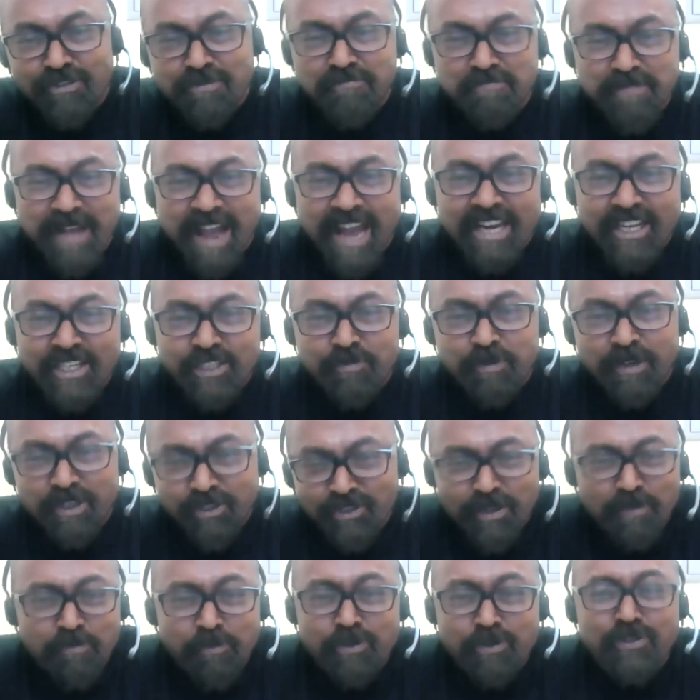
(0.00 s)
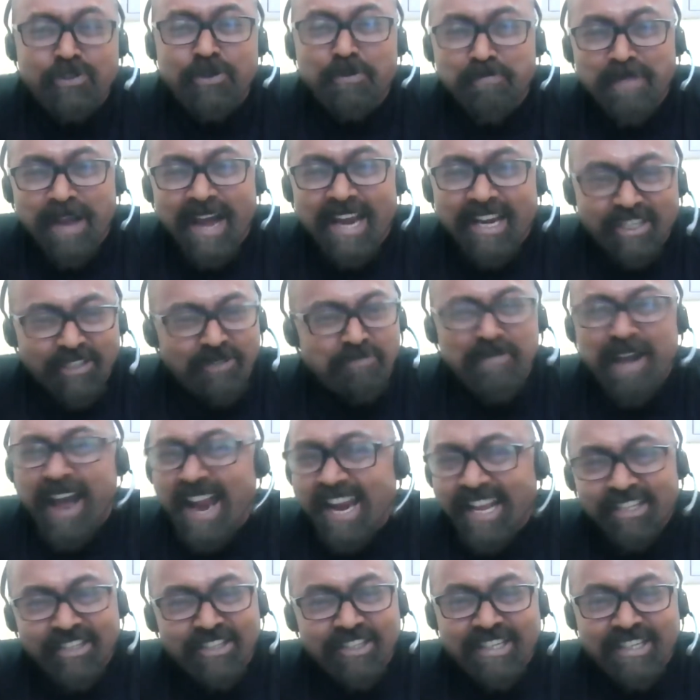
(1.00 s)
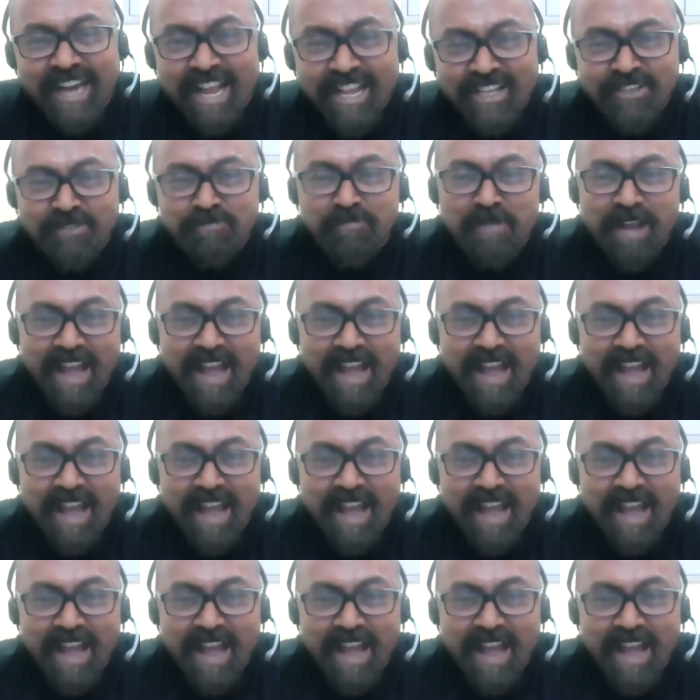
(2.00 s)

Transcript: of Management is supposed to manage a test,